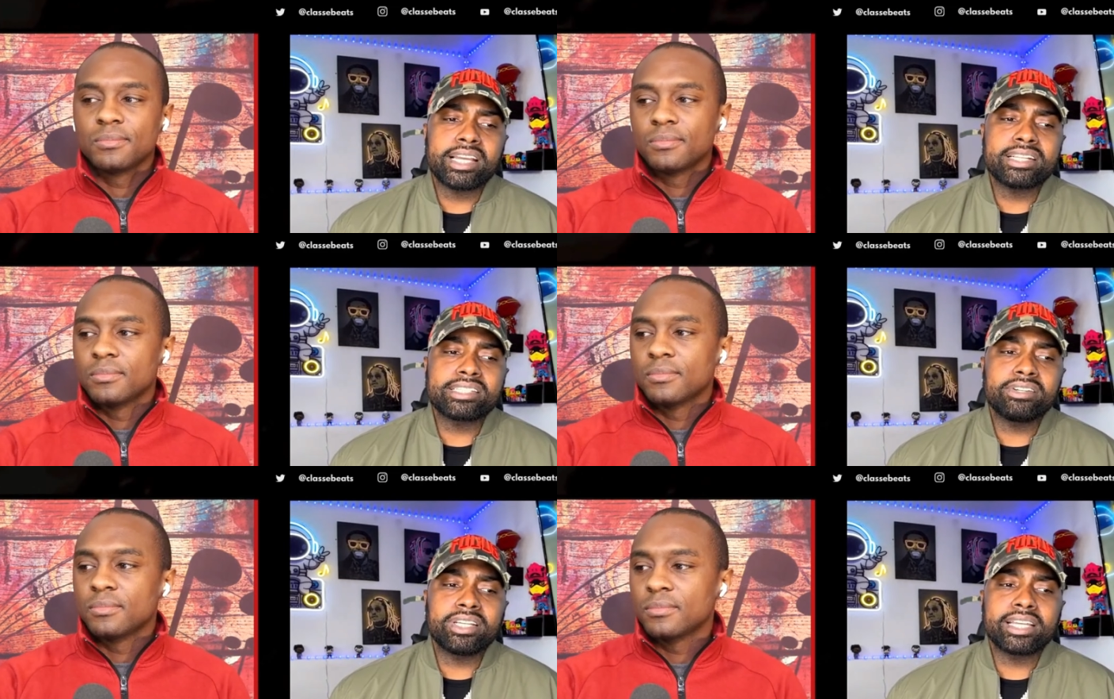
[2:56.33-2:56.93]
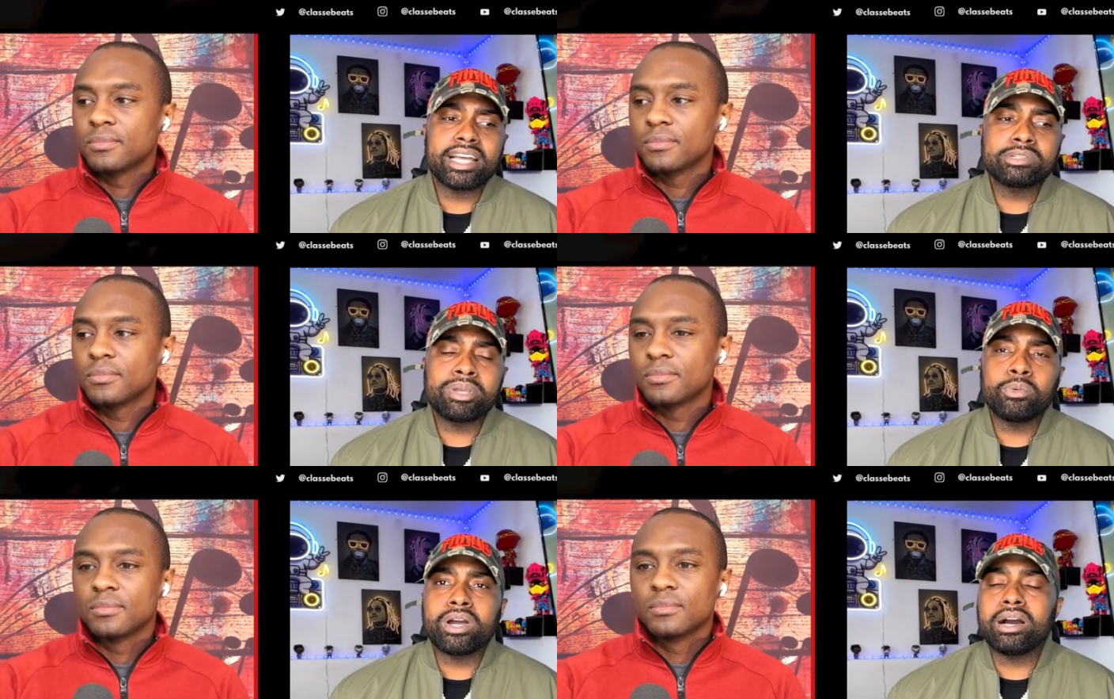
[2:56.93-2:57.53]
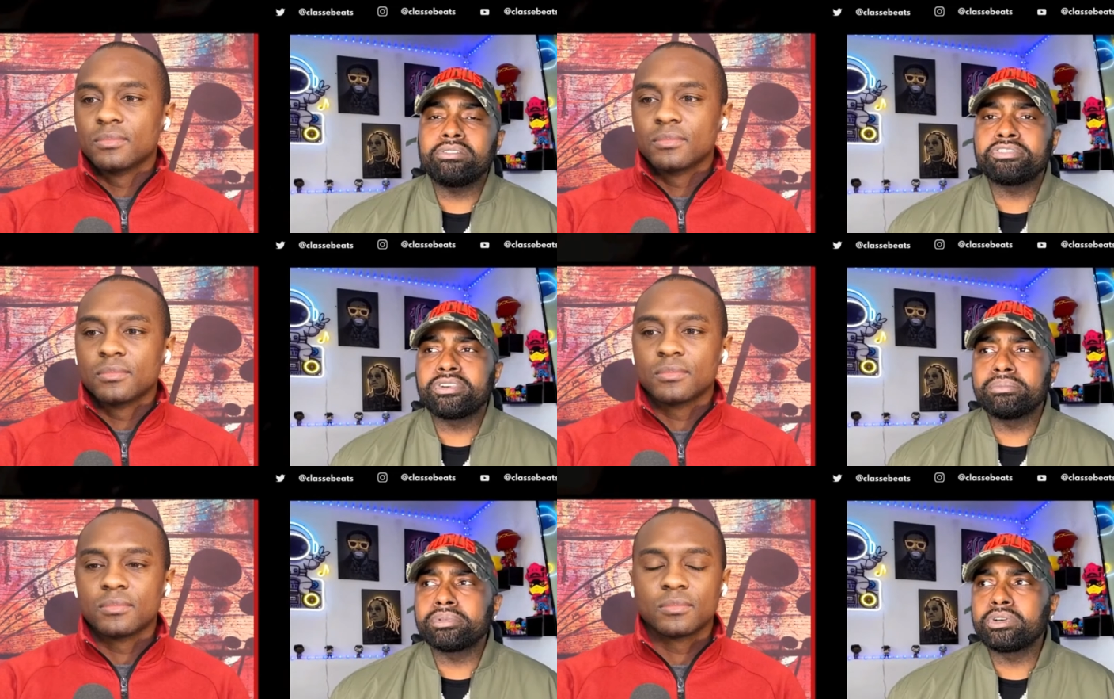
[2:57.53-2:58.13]
Speaker 1: it's like I tell the guys, man, where
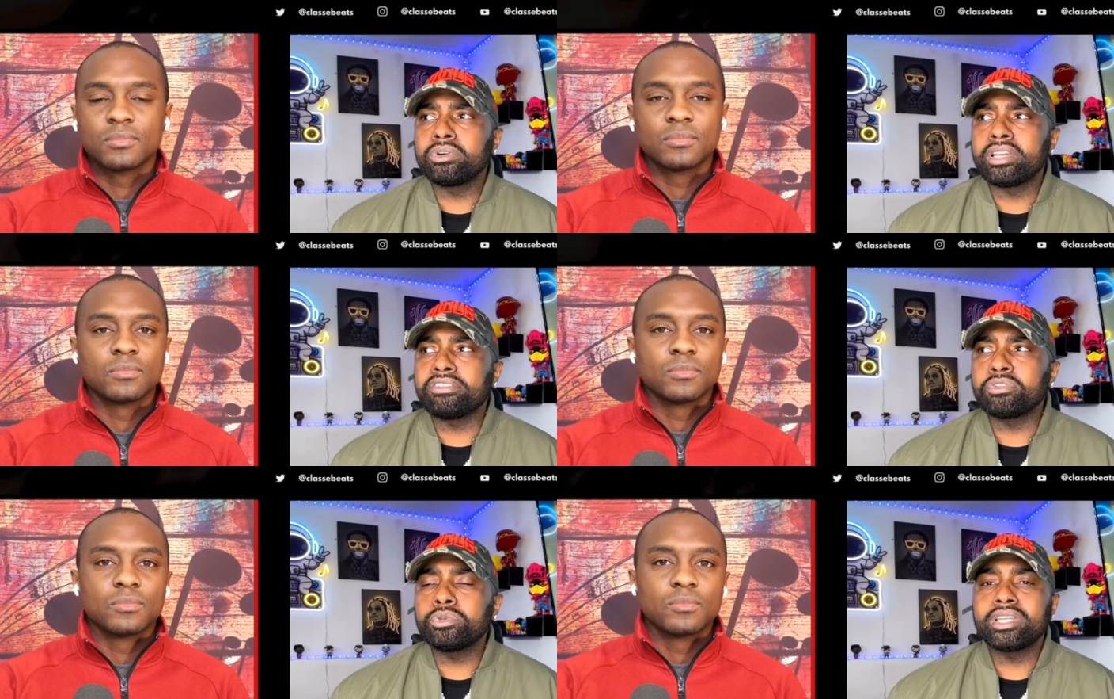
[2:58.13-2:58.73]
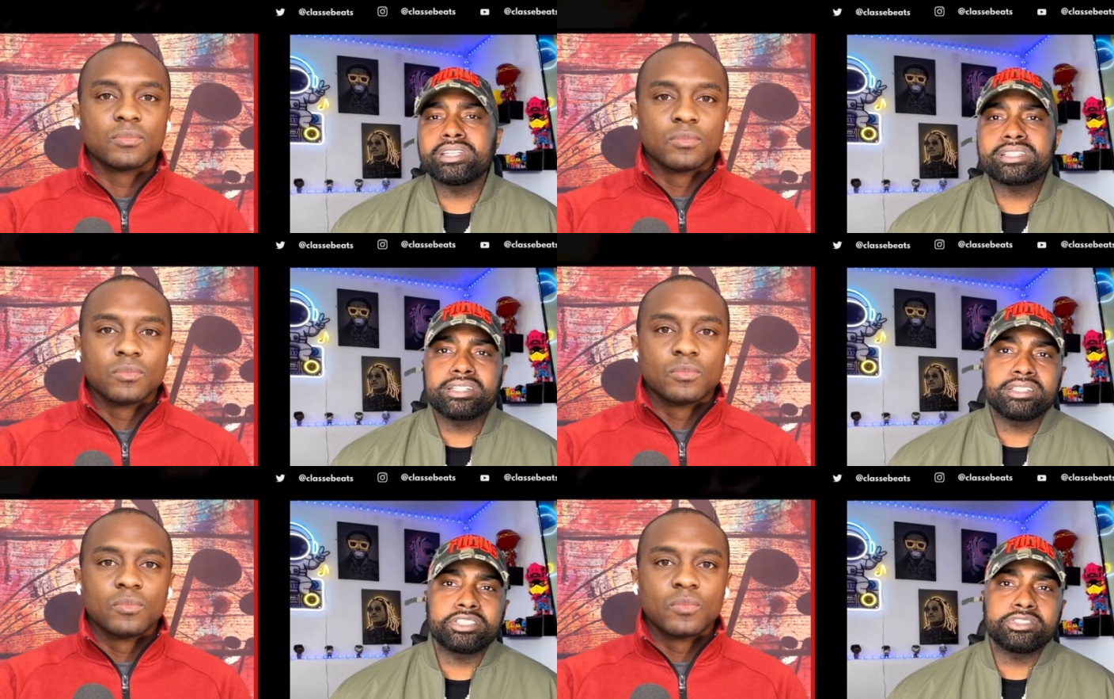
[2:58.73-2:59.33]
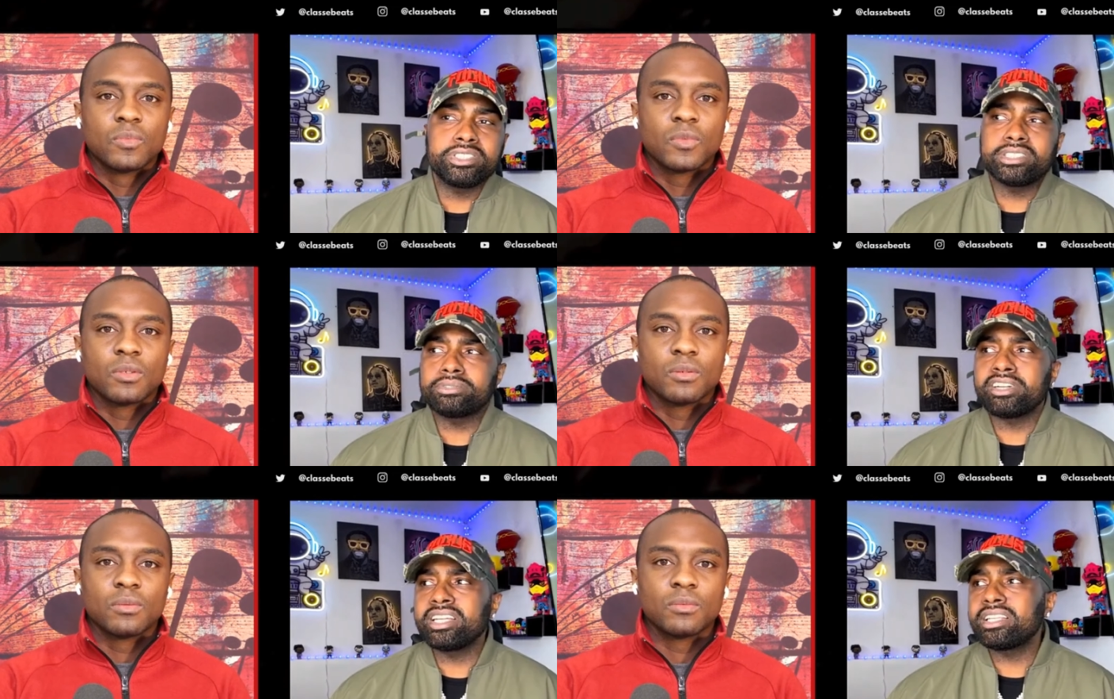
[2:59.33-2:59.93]
I'm from, bro. If you get into the
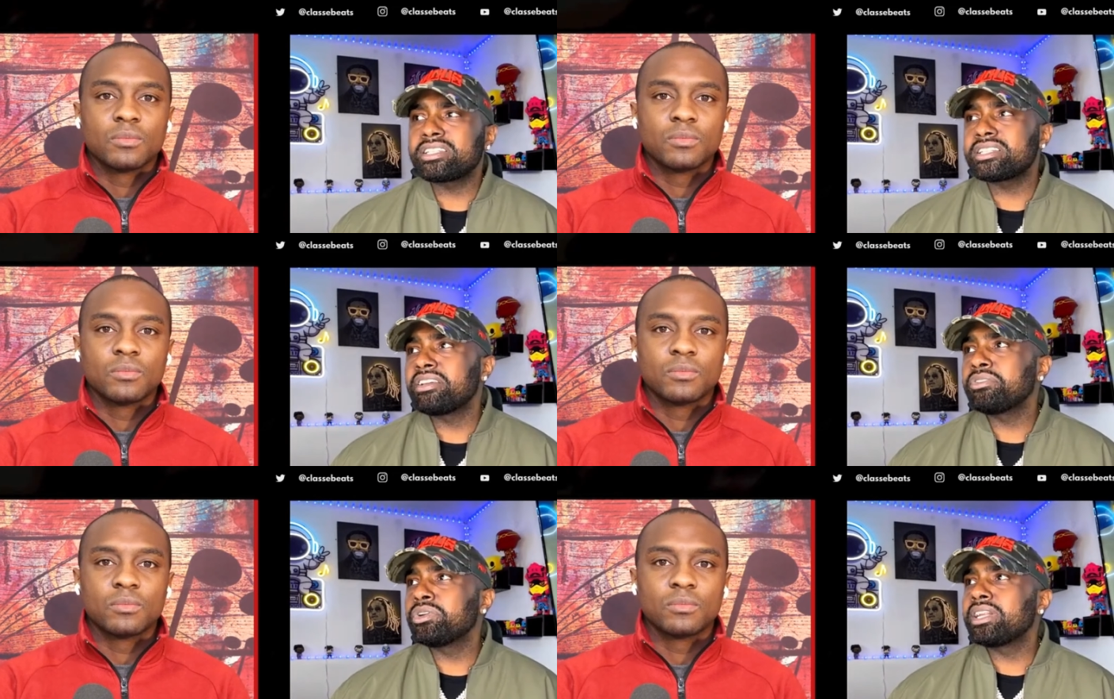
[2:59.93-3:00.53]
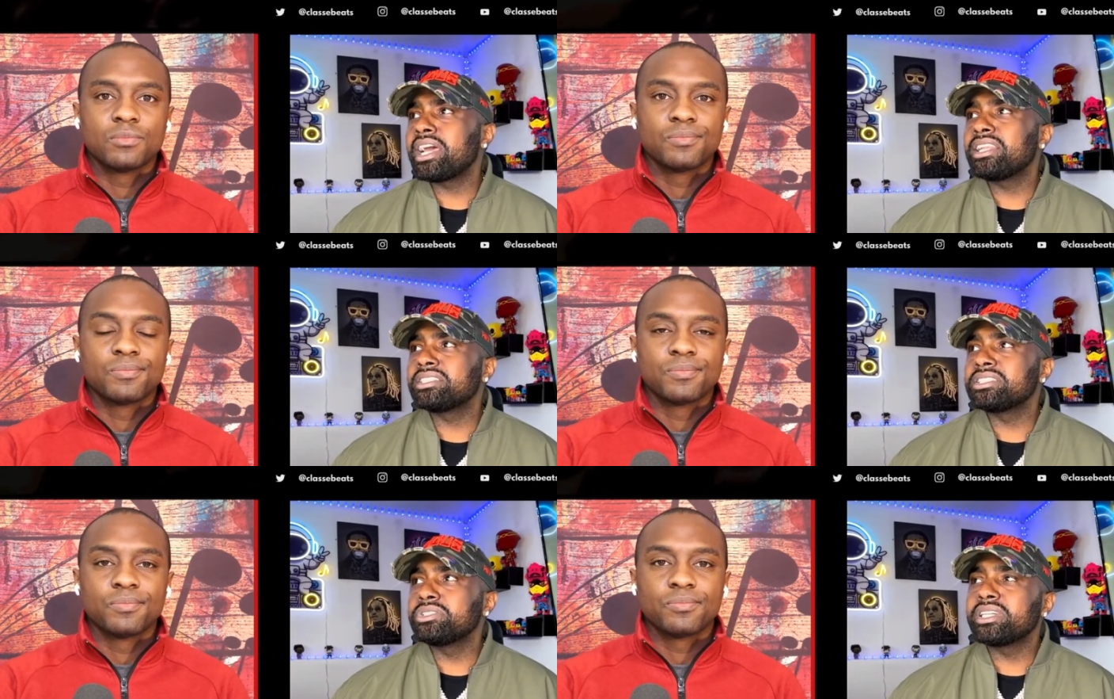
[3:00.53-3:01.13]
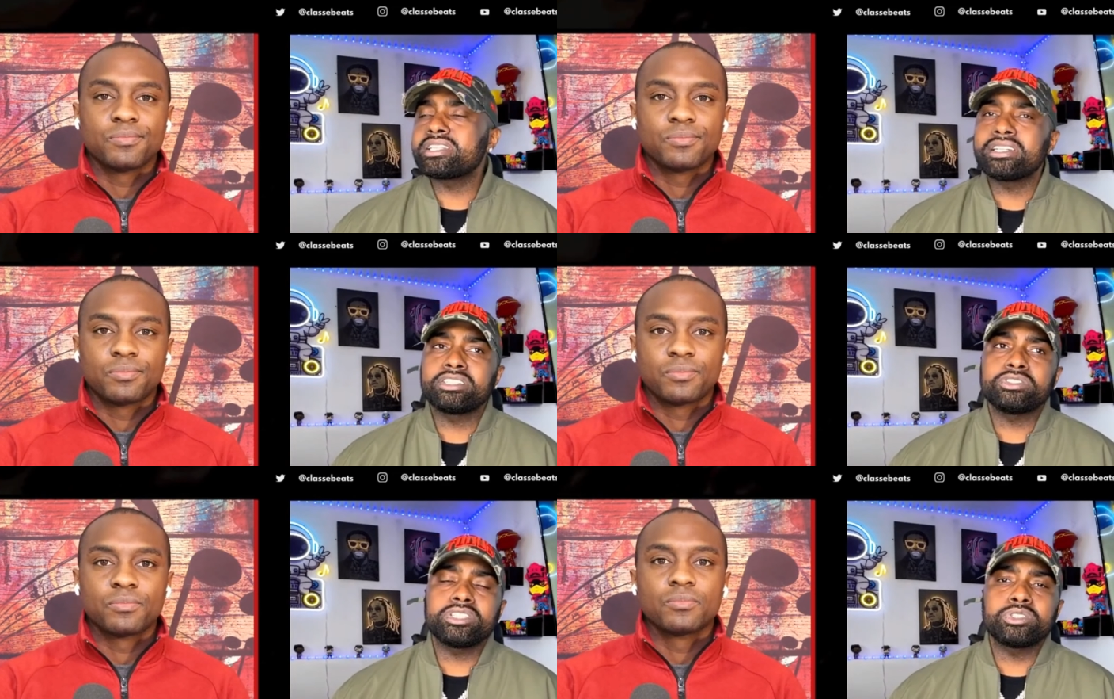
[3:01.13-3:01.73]
streets, right? Let's just give you an analogy. You get
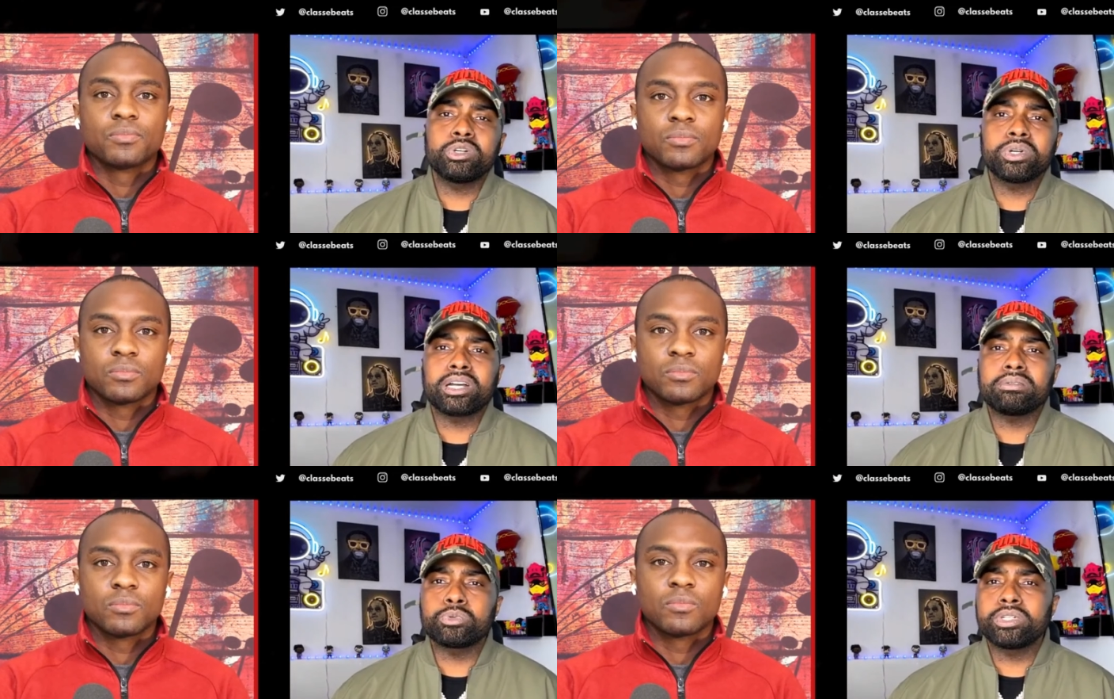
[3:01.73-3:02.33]
into the streets, you know what